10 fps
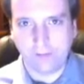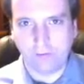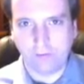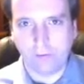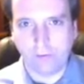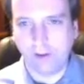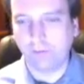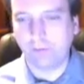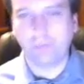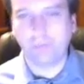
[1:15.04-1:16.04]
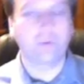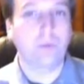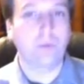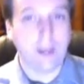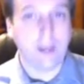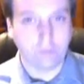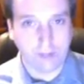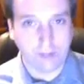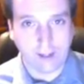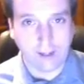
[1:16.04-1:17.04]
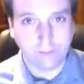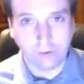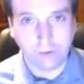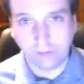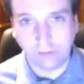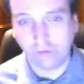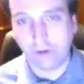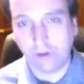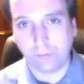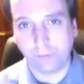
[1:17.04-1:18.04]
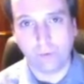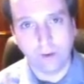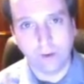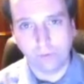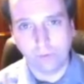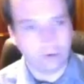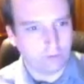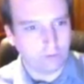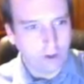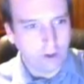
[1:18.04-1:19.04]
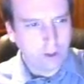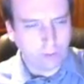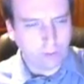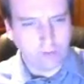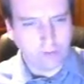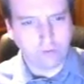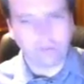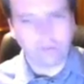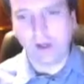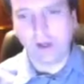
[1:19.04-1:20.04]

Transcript: and so on, as opposed to what we actually have in Genesis chapter 1, which is creation of the sky